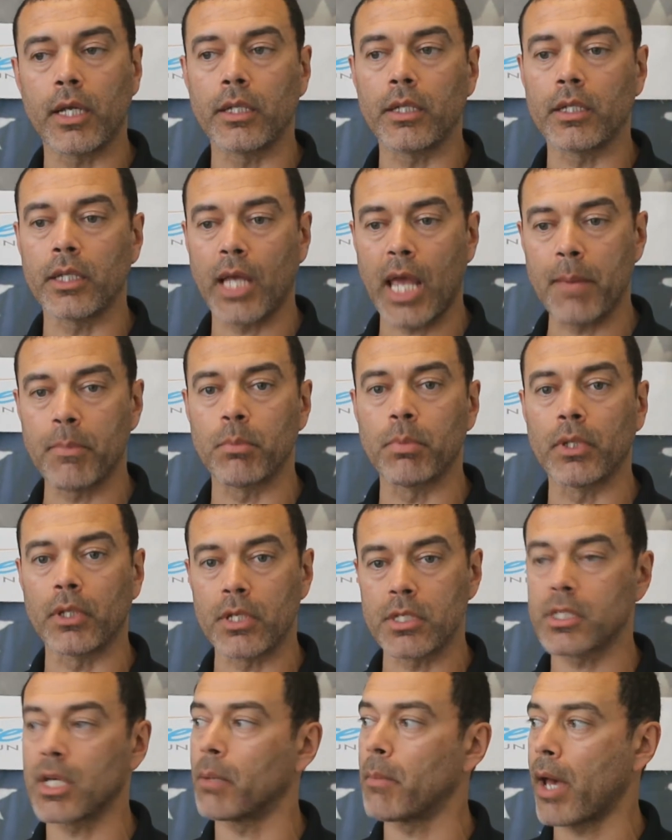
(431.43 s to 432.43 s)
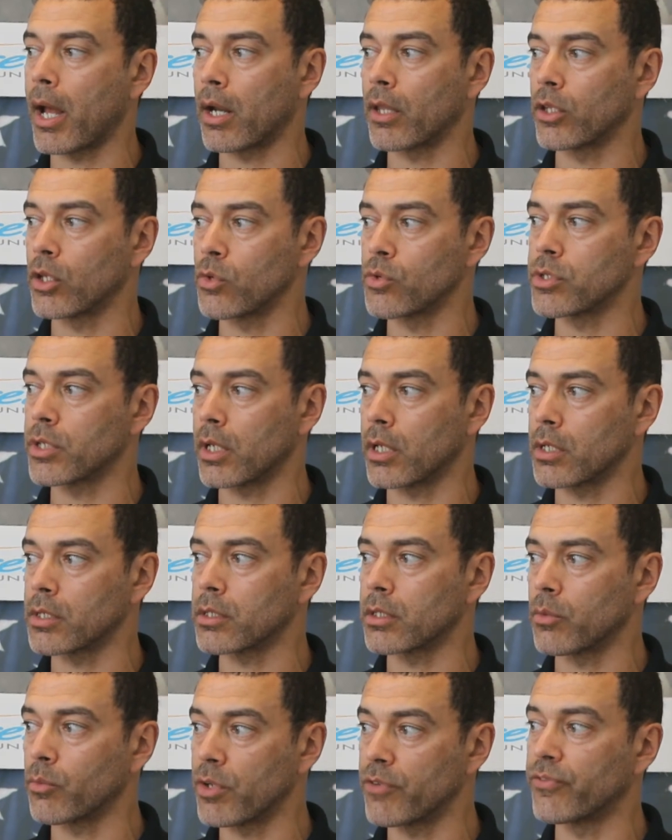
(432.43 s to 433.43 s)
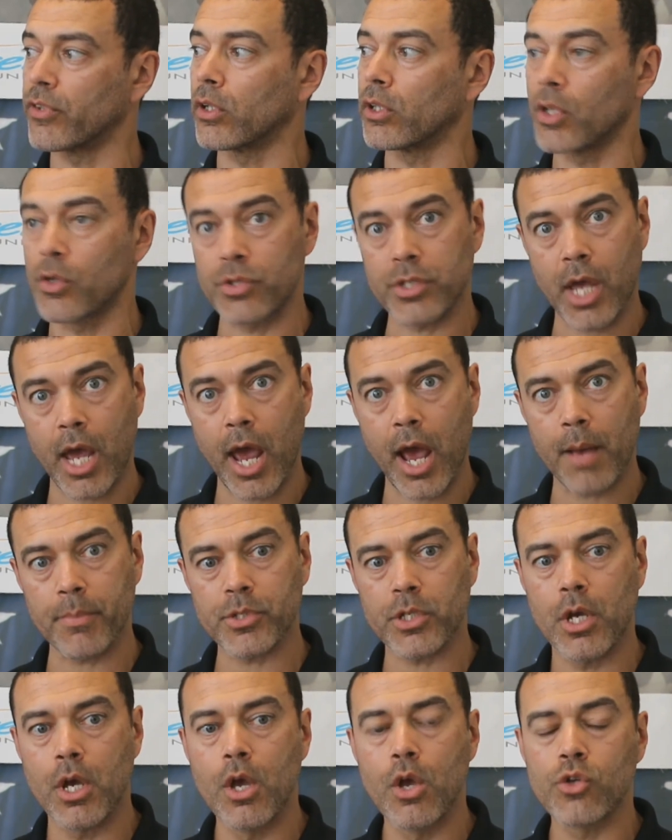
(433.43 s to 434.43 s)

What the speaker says: and then the capabilities come out of those things, and then we fill those gaps.